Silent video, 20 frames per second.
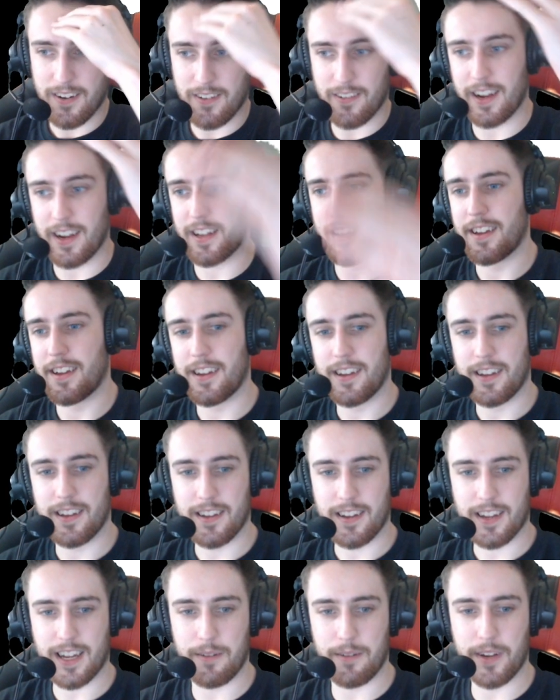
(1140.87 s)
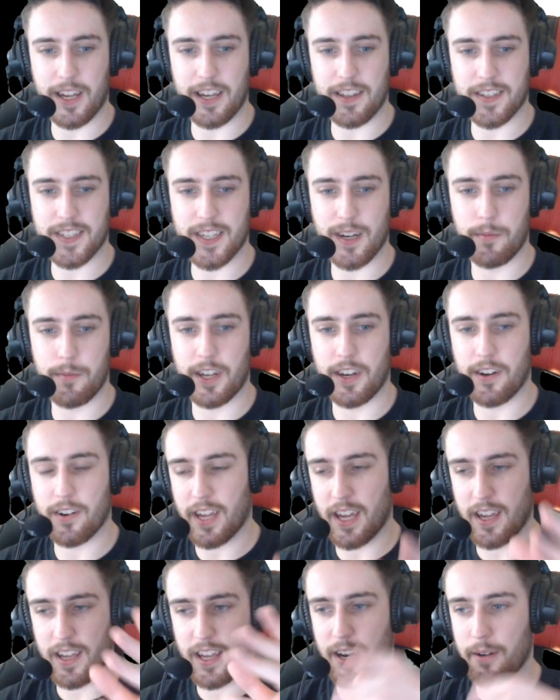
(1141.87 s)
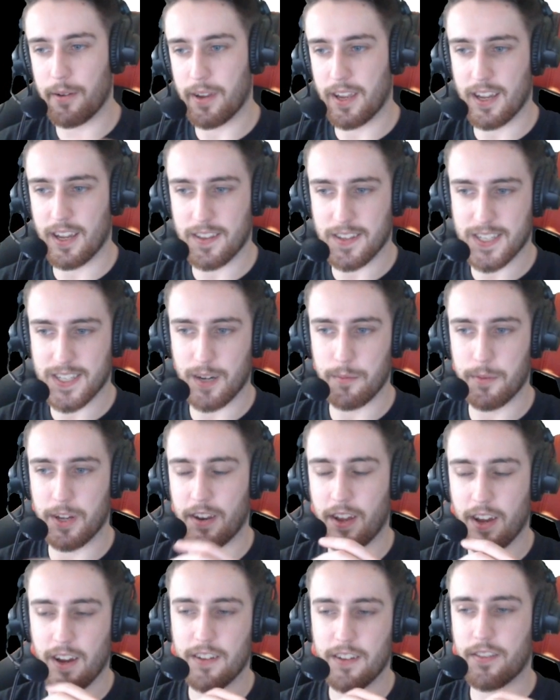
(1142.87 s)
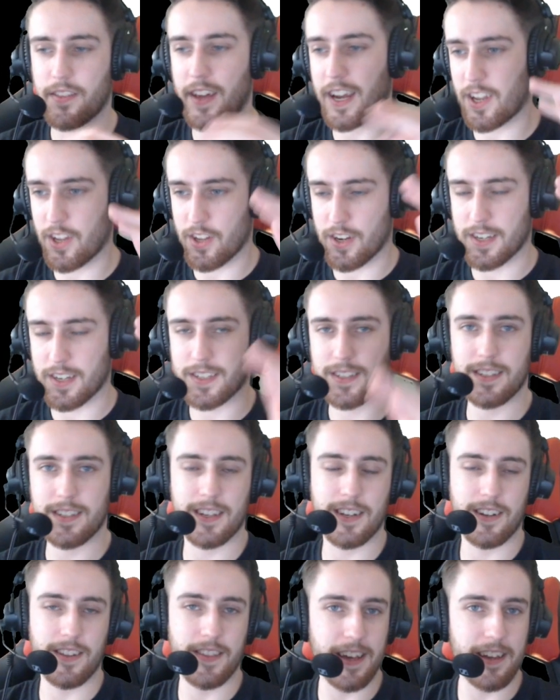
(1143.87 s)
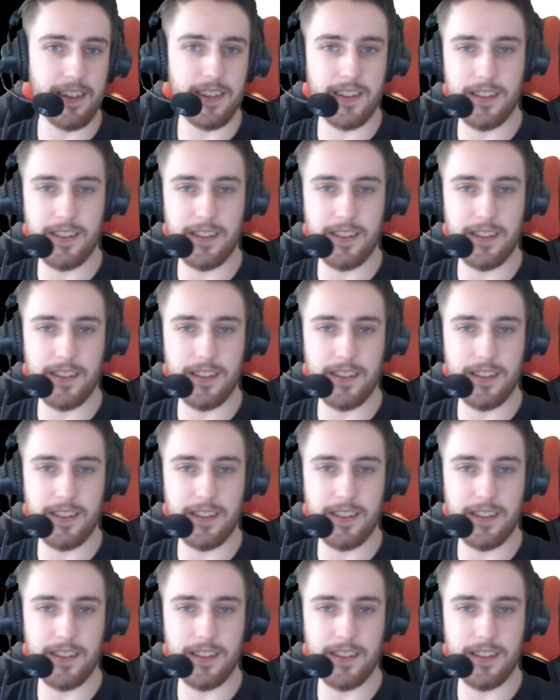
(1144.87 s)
Right, can we get the sub in? Okay, yeah, we can get the sub in. Thank goodness. That